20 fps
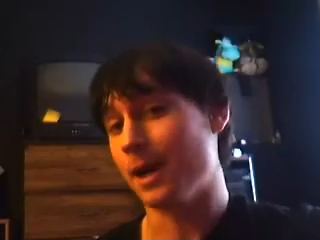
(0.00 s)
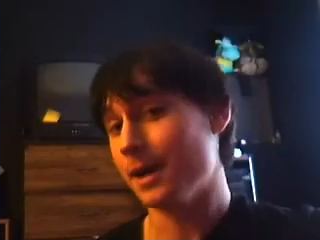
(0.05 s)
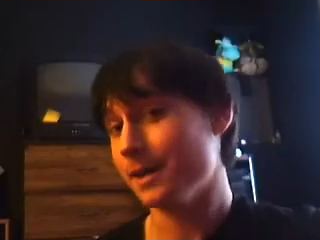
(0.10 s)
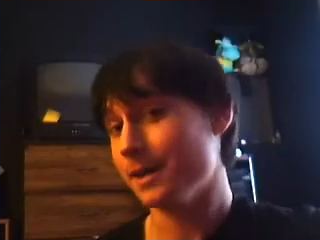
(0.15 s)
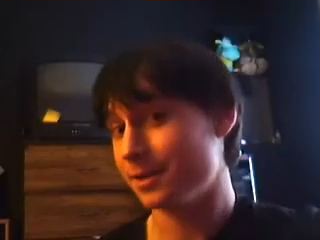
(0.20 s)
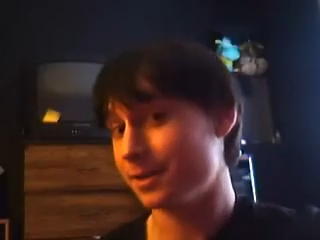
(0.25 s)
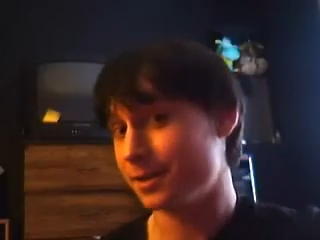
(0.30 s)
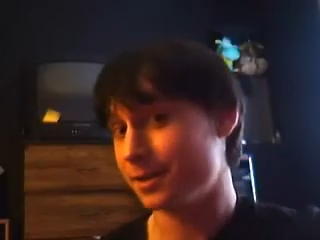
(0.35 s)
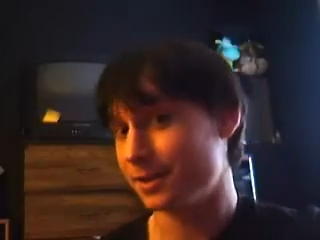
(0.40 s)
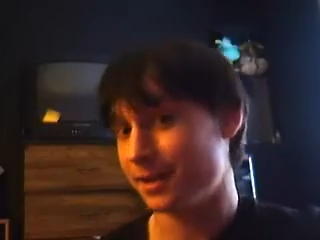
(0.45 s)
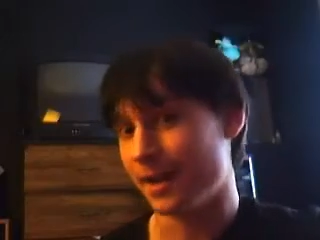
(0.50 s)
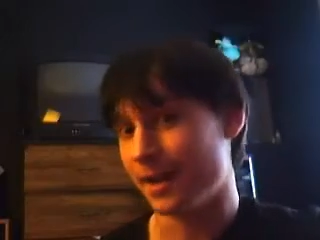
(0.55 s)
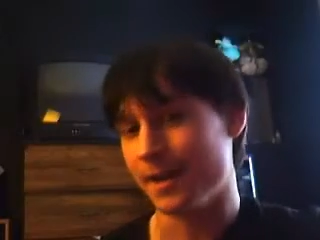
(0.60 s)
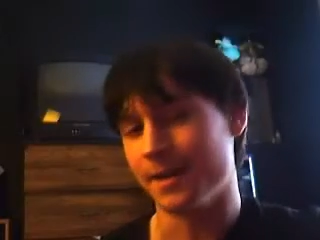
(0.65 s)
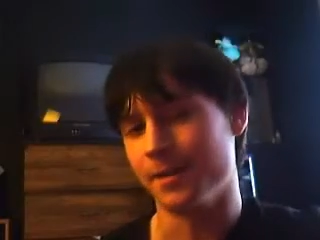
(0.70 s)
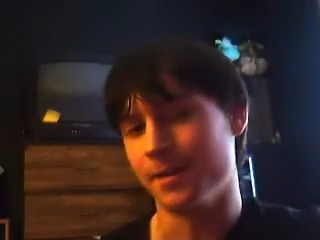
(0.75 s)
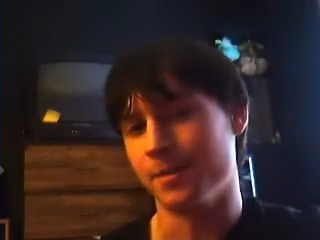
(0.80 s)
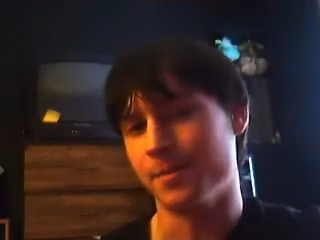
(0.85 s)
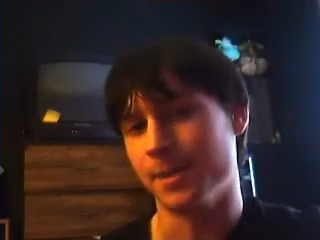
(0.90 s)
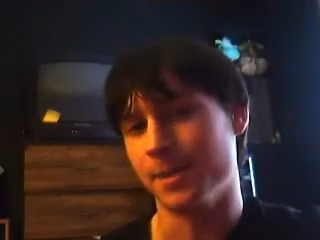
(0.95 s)
I
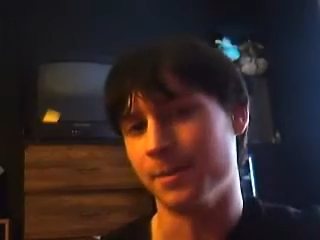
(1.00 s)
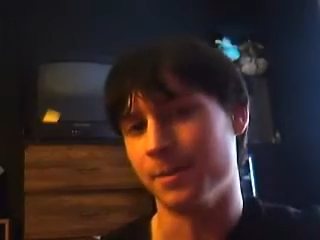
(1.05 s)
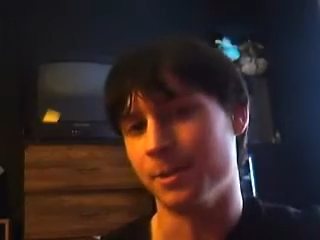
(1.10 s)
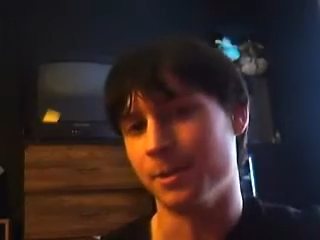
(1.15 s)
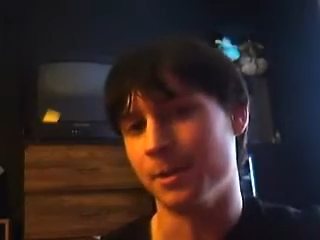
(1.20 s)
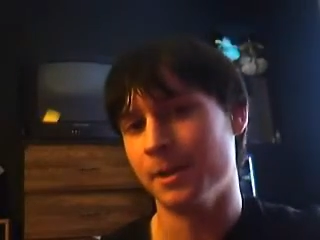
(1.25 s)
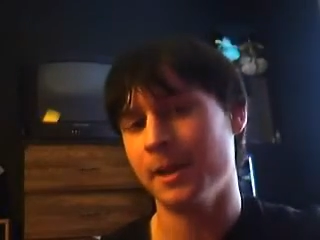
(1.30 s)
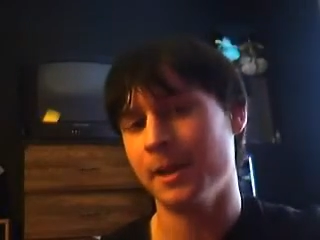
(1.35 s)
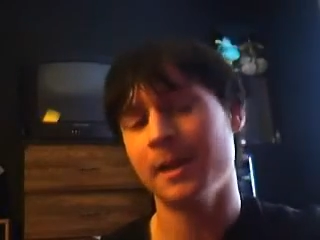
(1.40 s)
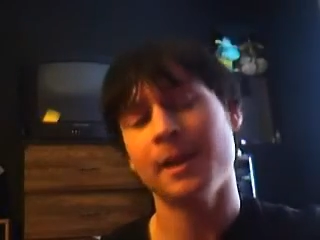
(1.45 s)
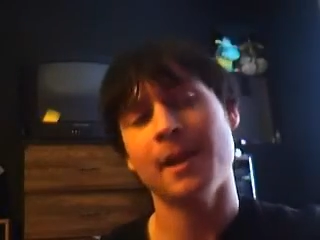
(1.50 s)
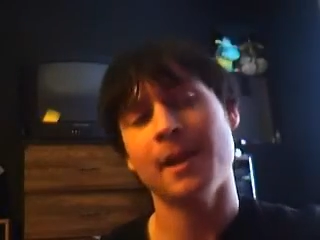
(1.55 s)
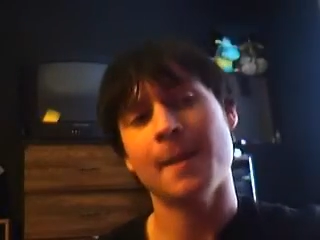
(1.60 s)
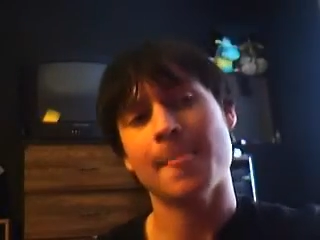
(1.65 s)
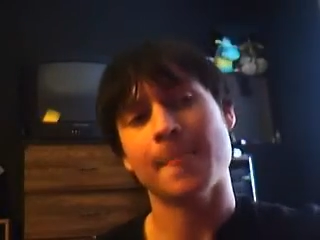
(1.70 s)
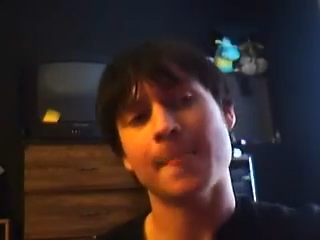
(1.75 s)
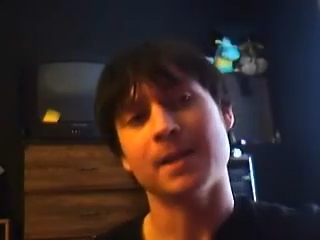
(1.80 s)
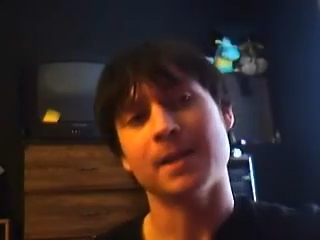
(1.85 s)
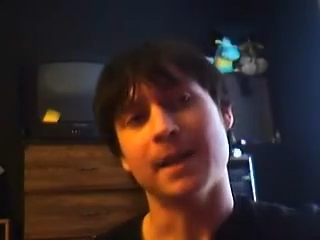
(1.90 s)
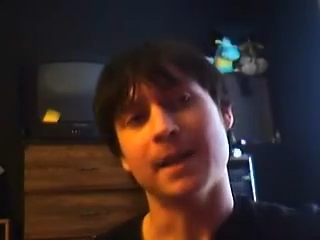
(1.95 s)
understand other people
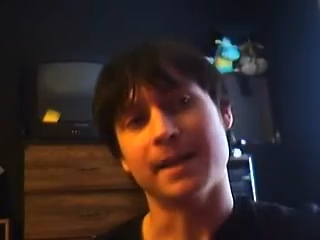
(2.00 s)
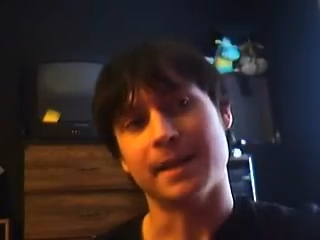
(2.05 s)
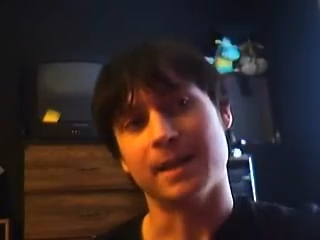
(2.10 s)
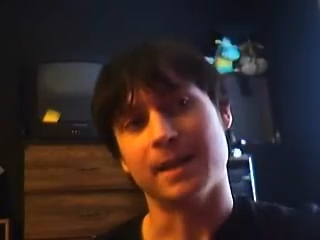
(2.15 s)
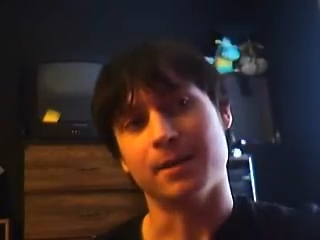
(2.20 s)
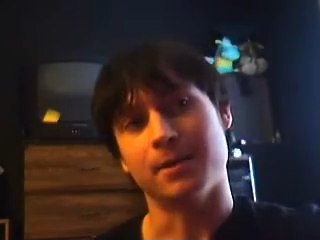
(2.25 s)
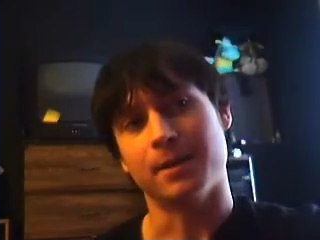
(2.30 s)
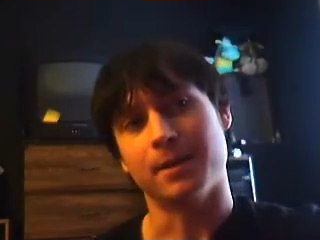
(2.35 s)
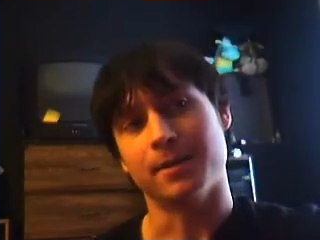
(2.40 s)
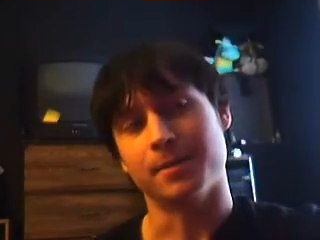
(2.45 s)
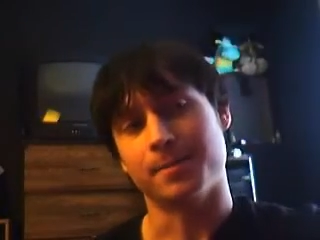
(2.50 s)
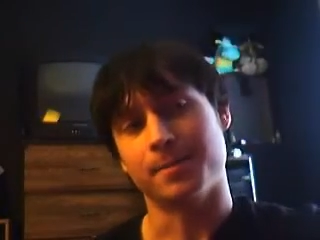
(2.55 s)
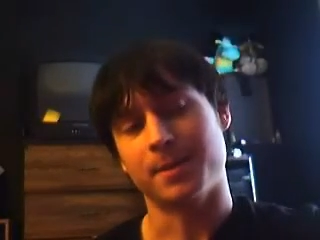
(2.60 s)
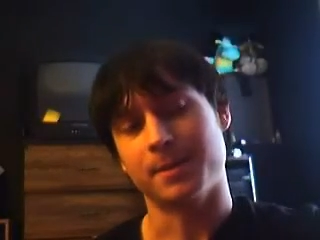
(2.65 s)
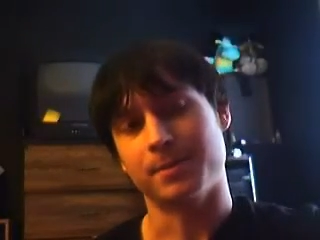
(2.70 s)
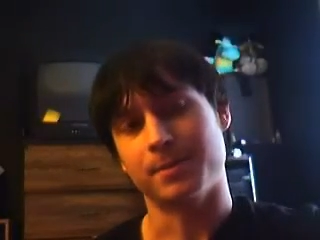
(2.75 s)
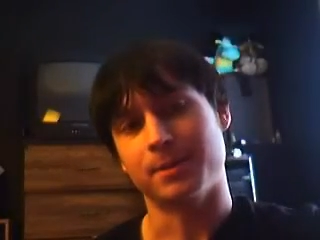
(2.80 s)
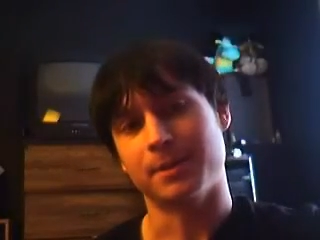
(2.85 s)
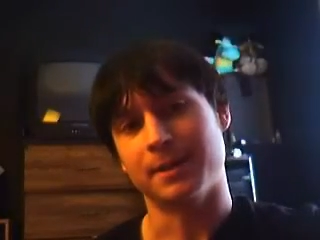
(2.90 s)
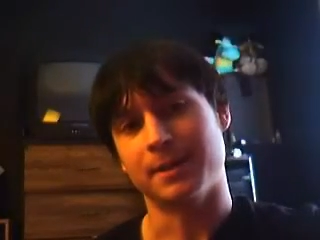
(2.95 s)
and how other
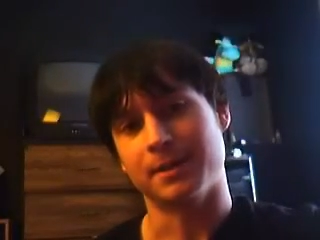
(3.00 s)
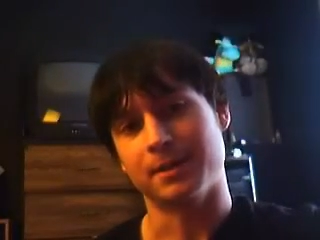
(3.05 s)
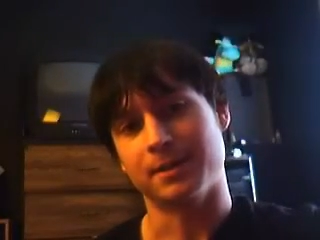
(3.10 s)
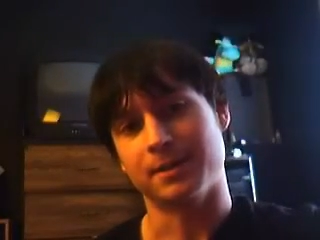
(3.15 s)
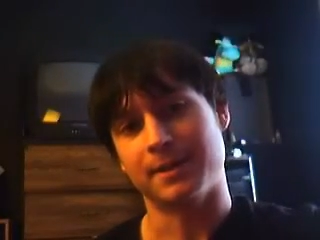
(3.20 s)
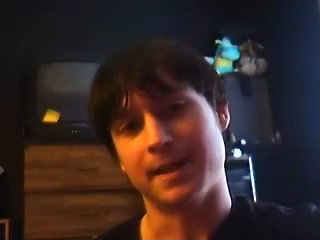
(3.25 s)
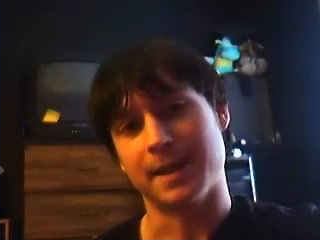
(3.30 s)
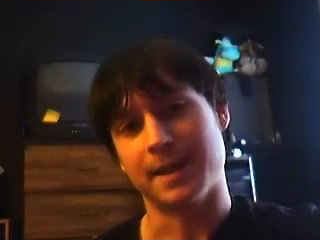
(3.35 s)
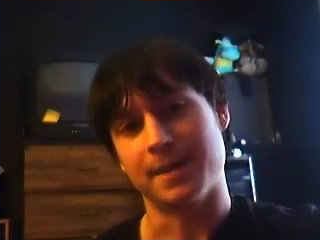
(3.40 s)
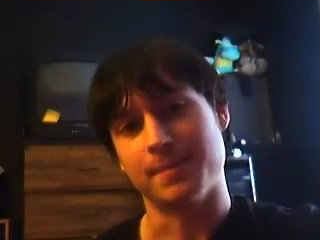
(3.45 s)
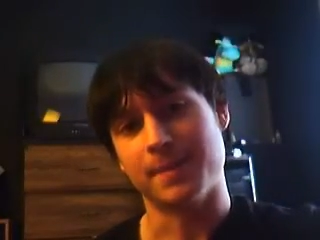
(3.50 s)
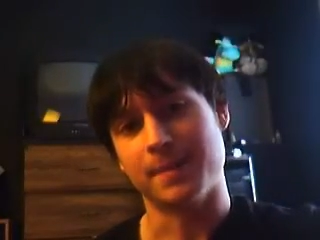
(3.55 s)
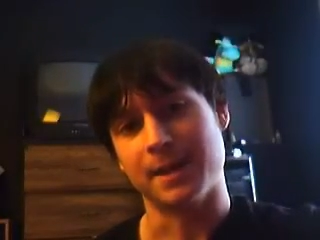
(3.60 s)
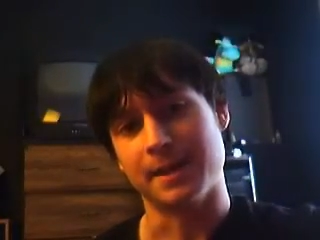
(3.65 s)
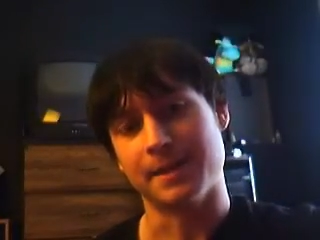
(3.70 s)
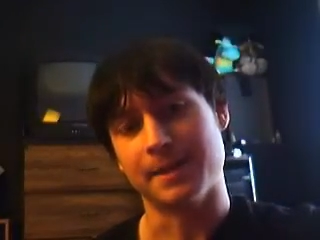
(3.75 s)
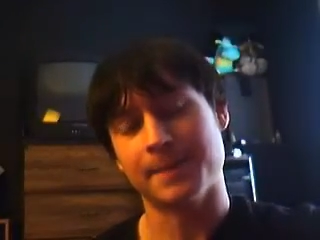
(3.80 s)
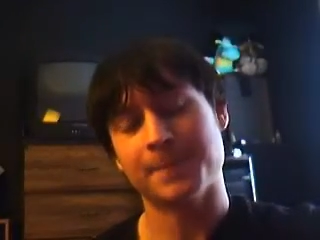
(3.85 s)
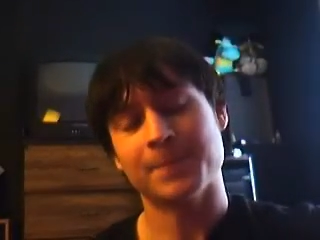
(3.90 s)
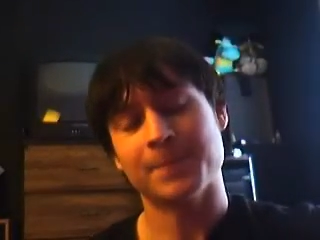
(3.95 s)
people understand
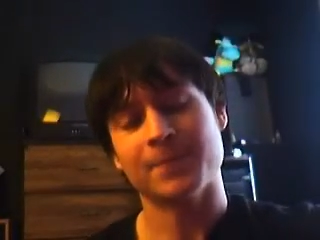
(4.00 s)
me.